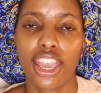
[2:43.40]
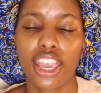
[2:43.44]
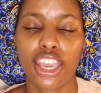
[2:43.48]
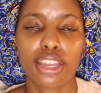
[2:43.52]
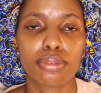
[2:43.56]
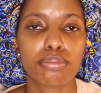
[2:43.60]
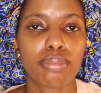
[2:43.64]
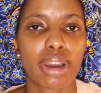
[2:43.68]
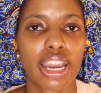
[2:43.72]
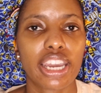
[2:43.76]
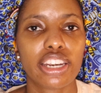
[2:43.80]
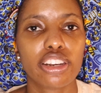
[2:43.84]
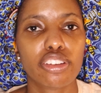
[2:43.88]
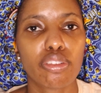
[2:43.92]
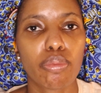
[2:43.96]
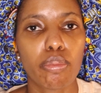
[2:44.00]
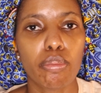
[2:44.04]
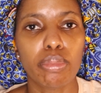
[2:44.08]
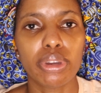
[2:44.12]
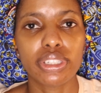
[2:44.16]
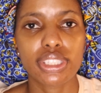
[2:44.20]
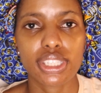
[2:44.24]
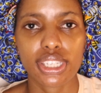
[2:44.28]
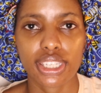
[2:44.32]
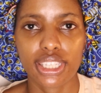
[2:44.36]
it might have
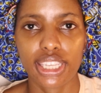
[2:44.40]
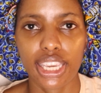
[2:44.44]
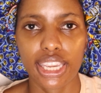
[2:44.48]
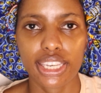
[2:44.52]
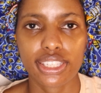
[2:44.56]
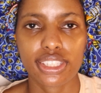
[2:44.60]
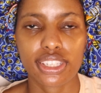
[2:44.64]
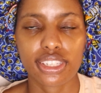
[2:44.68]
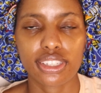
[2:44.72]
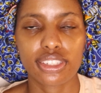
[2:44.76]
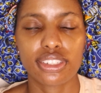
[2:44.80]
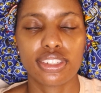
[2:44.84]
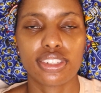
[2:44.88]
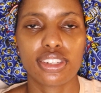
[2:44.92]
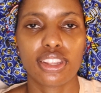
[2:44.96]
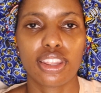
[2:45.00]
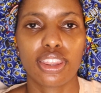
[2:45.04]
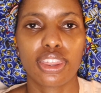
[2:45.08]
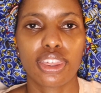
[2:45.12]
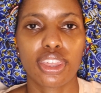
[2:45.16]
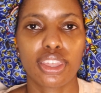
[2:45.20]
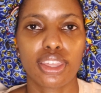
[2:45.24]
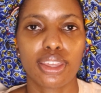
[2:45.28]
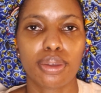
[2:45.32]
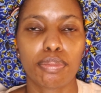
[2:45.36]
mitigated
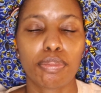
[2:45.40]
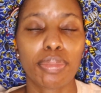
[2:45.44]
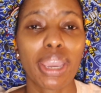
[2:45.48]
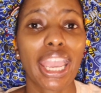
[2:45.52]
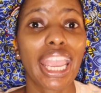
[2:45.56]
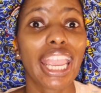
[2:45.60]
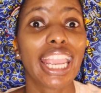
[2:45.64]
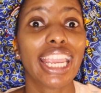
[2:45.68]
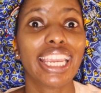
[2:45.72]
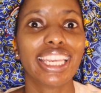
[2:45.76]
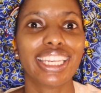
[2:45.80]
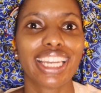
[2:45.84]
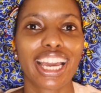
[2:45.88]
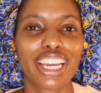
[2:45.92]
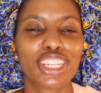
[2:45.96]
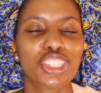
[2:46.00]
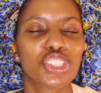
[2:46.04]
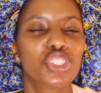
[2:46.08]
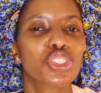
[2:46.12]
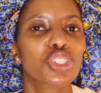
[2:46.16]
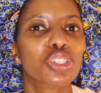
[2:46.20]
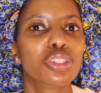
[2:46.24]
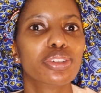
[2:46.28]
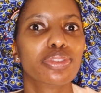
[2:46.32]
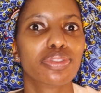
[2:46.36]
the pain I
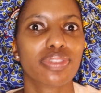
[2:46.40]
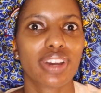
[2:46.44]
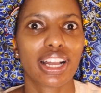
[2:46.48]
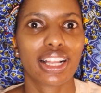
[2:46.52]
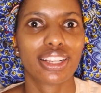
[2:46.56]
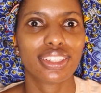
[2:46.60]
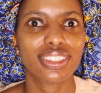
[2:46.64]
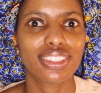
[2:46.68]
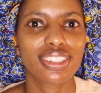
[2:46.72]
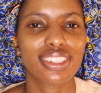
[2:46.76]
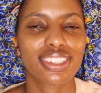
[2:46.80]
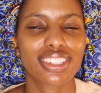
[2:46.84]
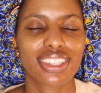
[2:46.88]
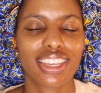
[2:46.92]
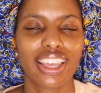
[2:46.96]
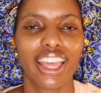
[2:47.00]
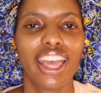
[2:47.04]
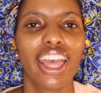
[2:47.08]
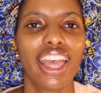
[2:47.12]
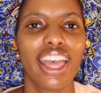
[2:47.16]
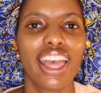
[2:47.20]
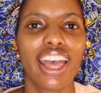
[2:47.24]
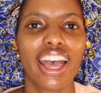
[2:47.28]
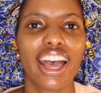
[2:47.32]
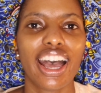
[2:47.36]
should have felt
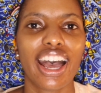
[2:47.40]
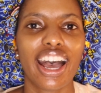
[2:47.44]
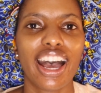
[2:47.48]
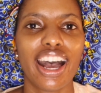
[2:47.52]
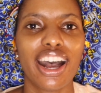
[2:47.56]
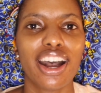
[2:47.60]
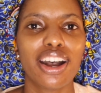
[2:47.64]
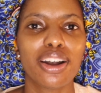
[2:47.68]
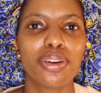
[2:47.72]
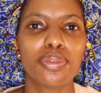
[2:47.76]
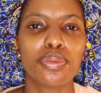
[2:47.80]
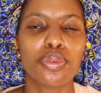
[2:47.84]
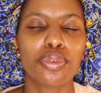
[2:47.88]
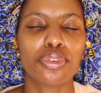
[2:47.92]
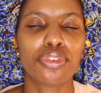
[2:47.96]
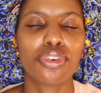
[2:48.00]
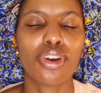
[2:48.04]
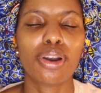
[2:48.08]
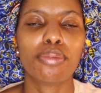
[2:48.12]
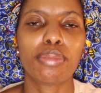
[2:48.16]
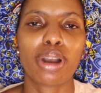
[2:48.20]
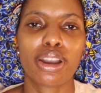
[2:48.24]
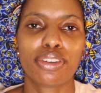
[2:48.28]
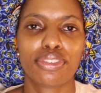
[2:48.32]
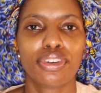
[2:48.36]

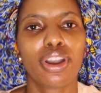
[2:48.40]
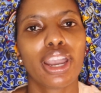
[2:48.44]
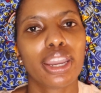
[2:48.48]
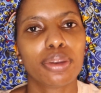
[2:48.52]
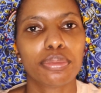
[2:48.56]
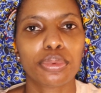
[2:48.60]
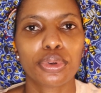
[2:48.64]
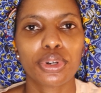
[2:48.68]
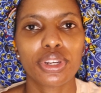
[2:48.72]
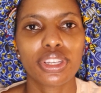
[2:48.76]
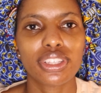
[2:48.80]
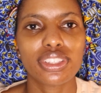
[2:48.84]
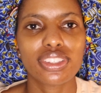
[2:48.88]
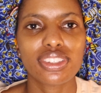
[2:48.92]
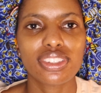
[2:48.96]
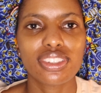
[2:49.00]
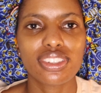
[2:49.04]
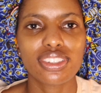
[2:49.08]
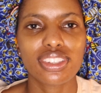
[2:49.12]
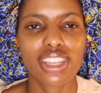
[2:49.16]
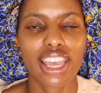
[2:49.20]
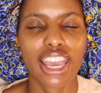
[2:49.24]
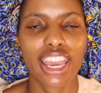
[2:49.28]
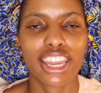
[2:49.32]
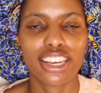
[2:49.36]
from my
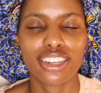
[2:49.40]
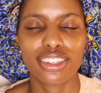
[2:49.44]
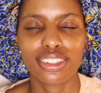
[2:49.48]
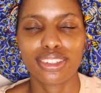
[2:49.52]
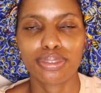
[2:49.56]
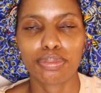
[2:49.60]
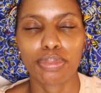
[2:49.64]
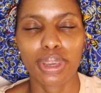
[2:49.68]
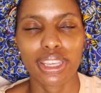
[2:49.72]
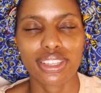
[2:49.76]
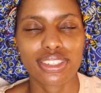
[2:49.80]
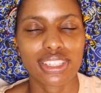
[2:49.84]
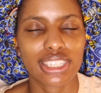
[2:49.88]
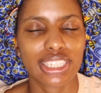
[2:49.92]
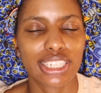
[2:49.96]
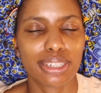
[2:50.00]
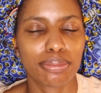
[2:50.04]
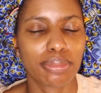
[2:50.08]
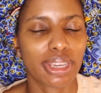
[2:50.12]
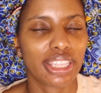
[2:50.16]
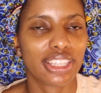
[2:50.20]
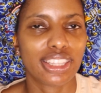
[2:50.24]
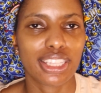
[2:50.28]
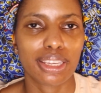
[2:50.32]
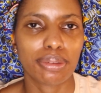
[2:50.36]
fibroids and basically
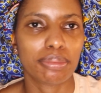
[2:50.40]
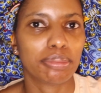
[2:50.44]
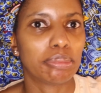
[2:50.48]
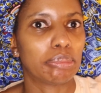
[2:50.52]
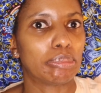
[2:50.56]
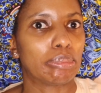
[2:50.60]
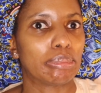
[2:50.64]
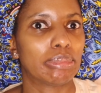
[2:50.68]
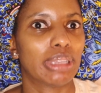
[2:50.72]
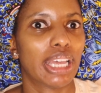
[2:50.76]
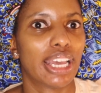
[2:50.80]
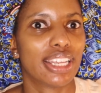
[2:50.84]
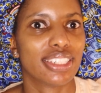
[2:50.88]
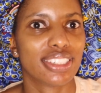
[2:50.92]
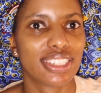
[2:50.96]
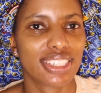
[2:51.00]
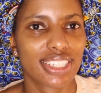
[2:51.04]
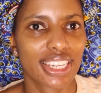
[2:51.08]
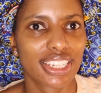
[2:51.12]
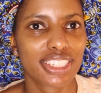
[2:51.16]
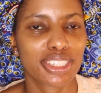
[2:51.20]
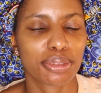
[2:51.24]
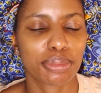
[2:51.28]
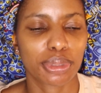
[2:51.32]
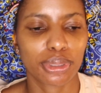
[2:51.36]
made them
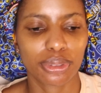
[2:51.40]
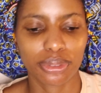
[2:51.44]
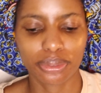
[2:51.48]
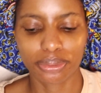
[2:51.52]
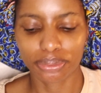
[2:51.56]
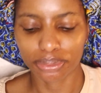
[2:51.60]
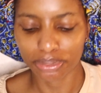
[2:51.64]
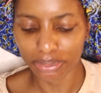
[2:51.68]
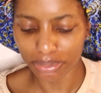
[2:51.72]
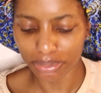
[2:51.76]
undetectable.